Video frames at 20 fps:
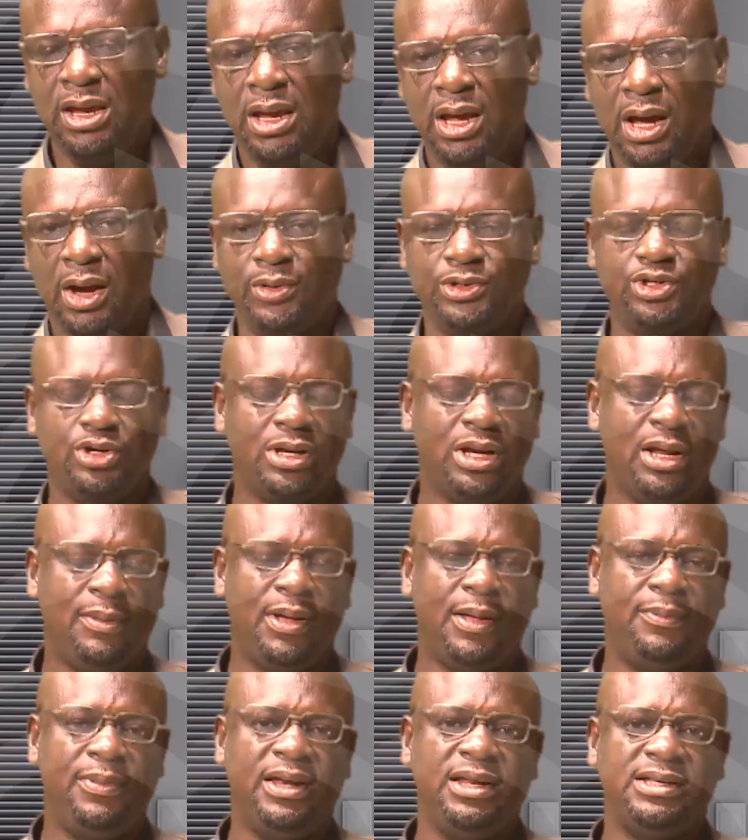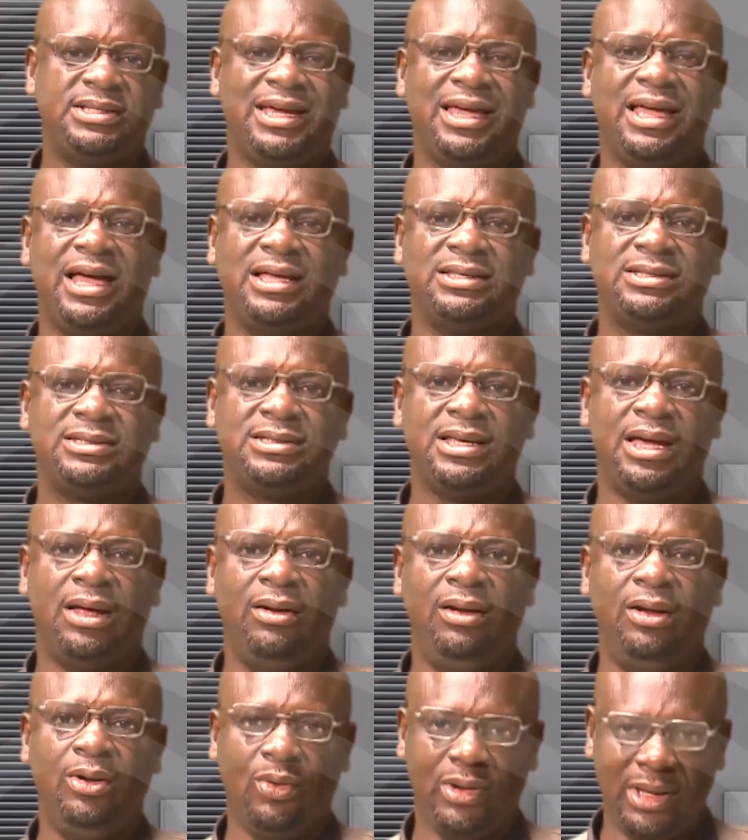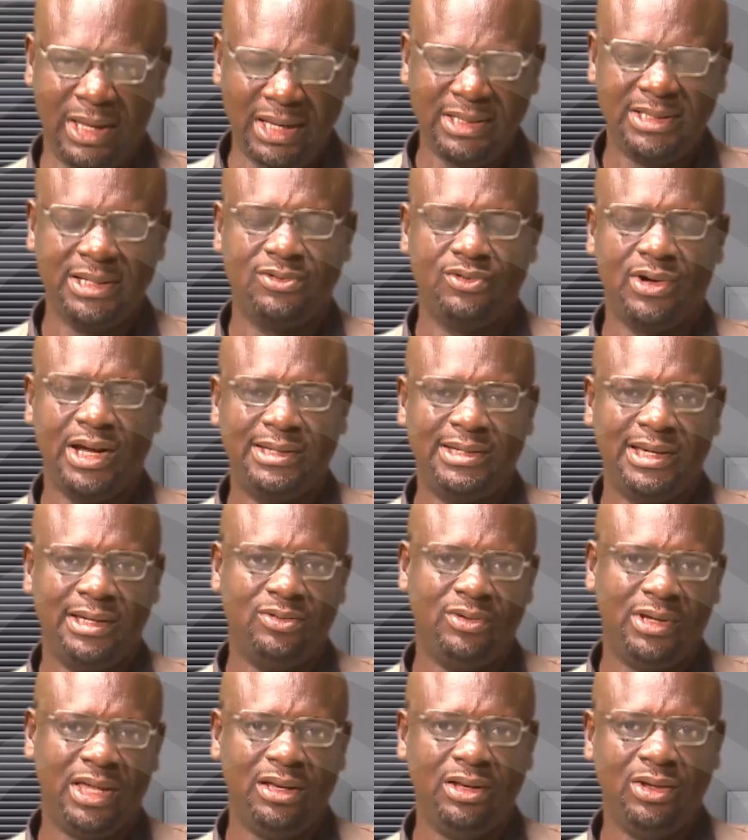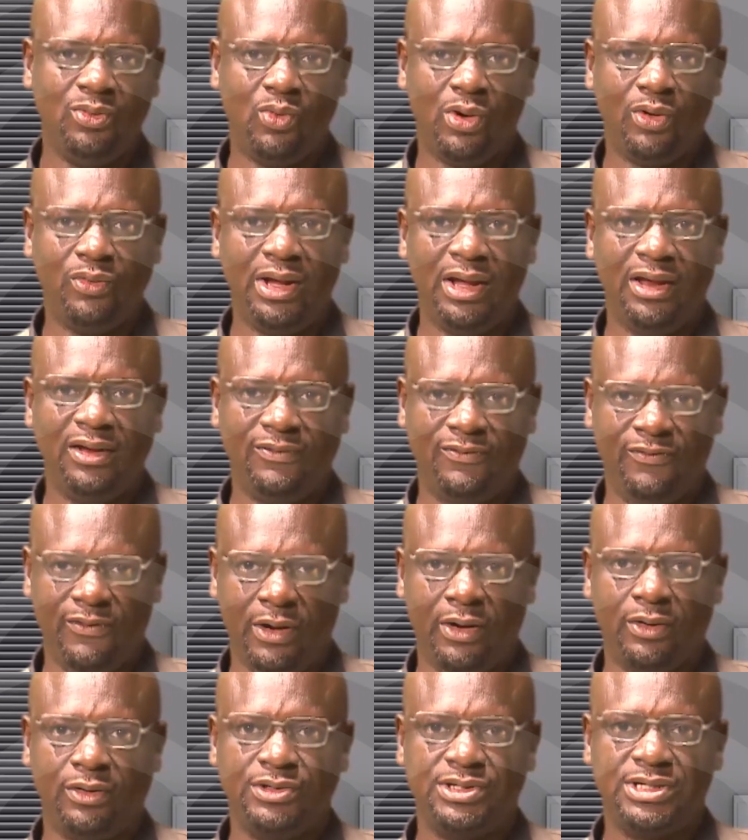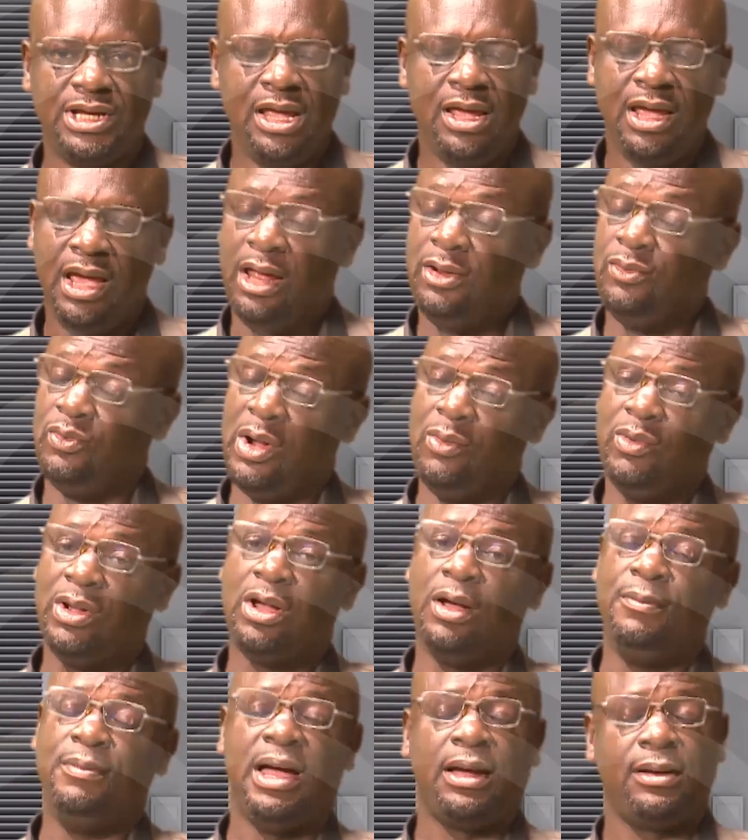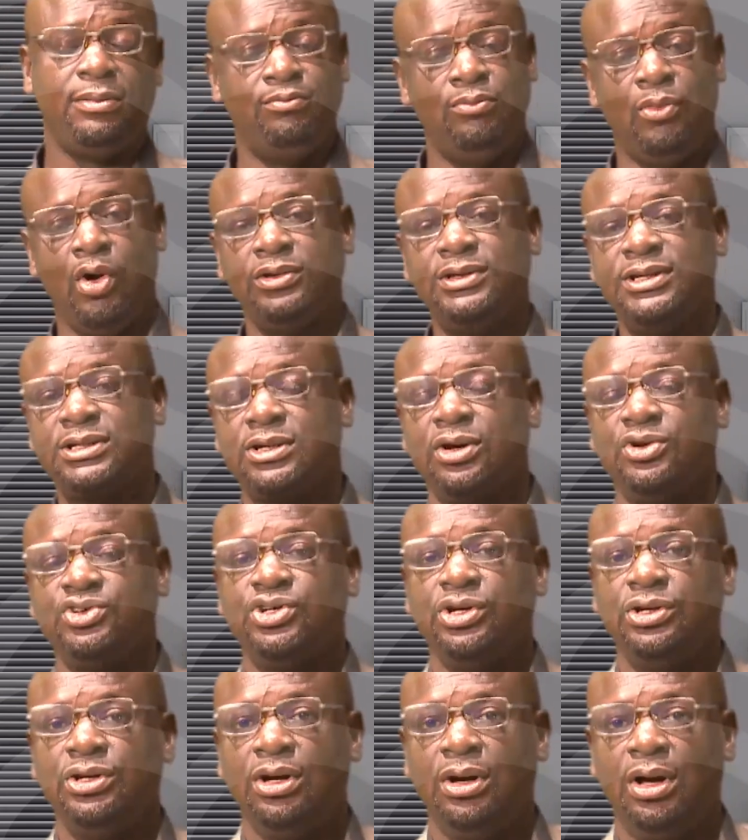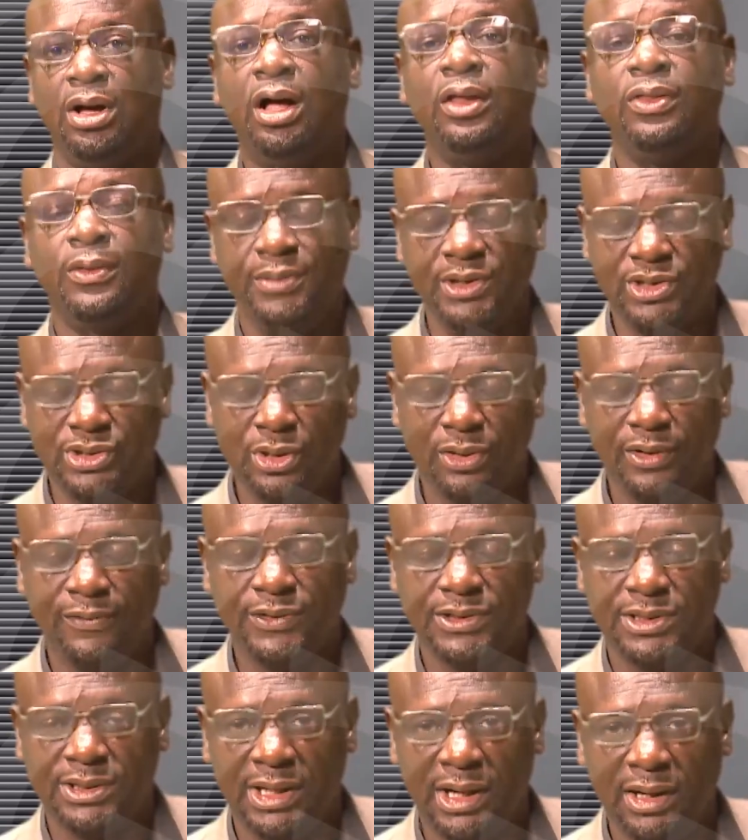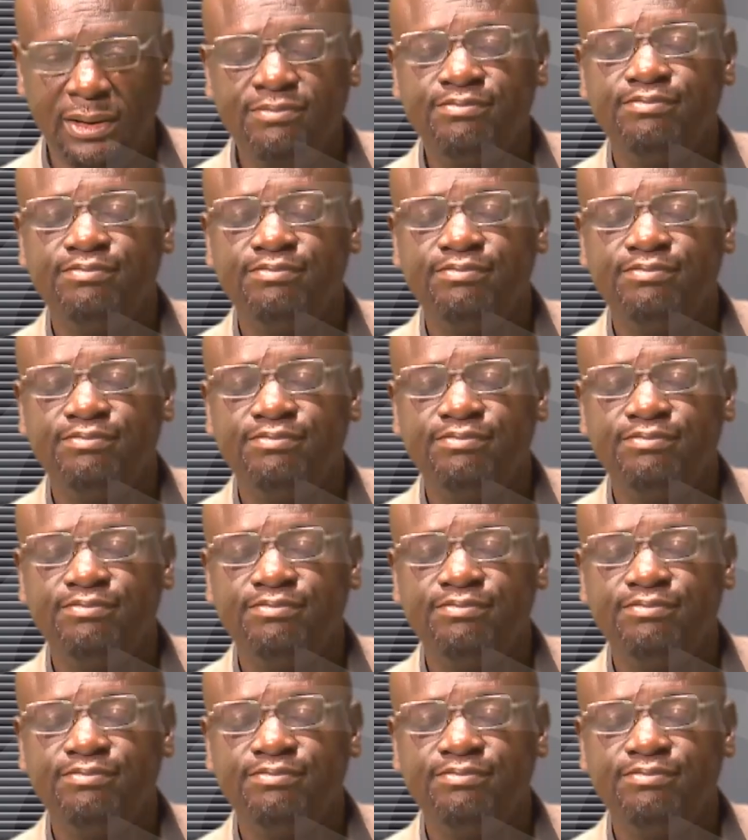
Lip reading: We're talking about Benetta Gas, located right here in Ughelli, Warri and Verons. And when we come back, more discussion on the big story for today.